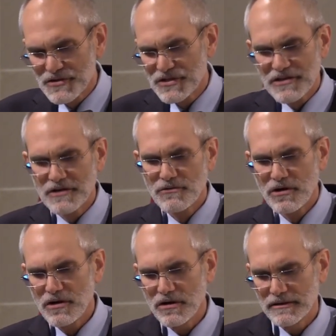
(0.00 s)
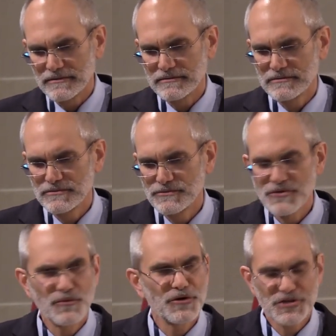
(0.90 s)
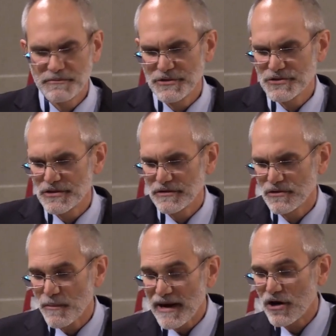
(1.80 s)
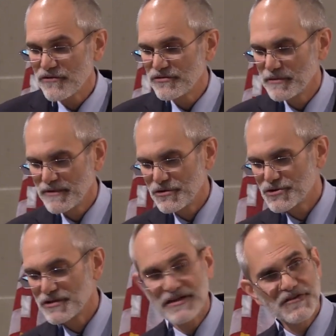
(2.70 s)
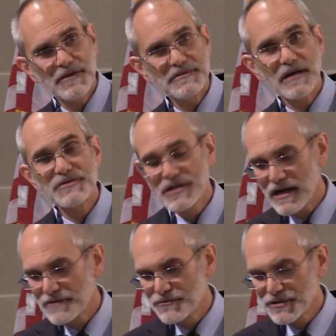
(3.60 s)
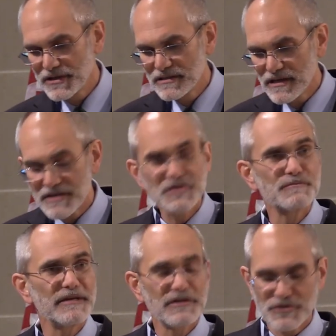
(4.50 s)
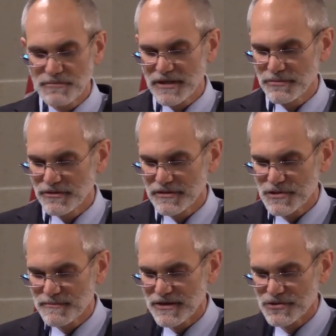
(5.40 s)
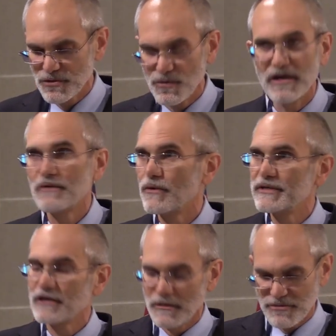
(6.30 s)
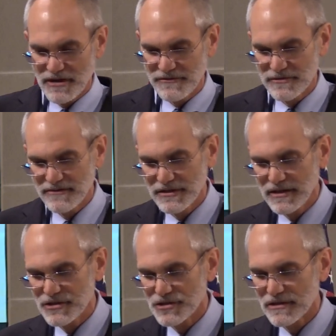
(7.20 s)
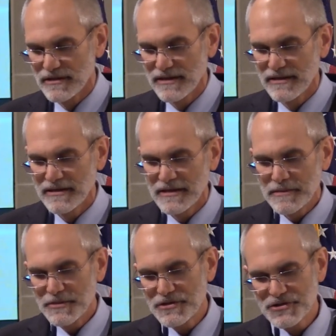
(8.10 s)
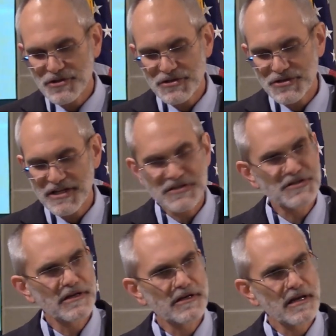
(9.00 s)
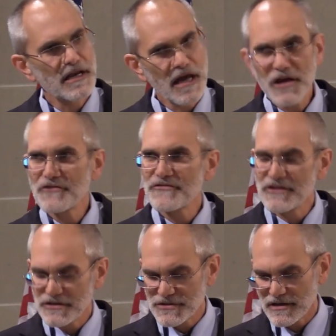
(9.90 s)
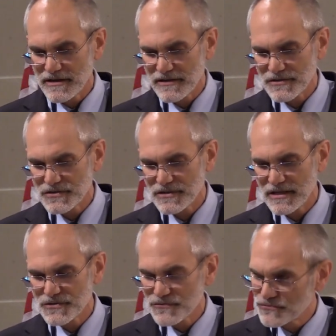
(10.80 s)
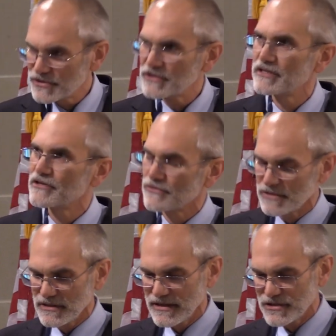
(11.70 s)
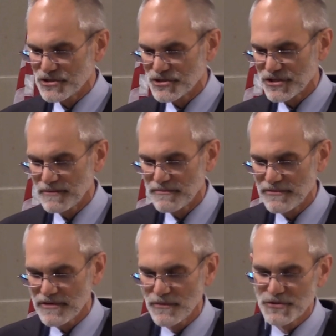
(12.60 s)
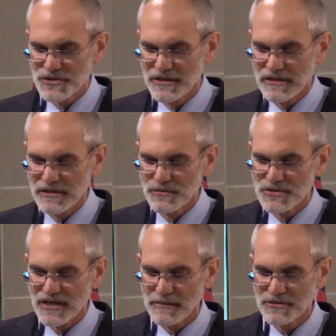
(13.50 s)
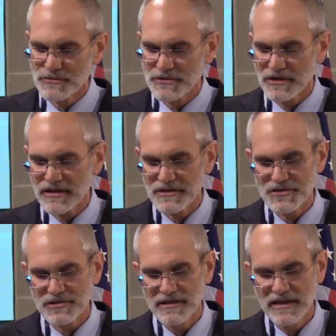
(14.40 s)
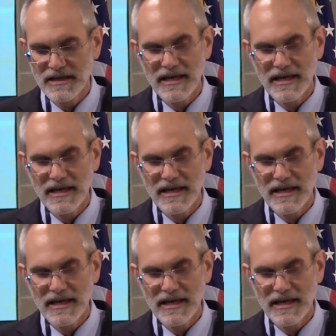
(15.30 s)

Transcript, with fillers: Now, there's nothing wrong with worship music or powerful emotion. And sometimes God really does speak to people in a special way, what we call private revelation. But the church says that none of these things is really the relationship that we're seeking to establish with Christ.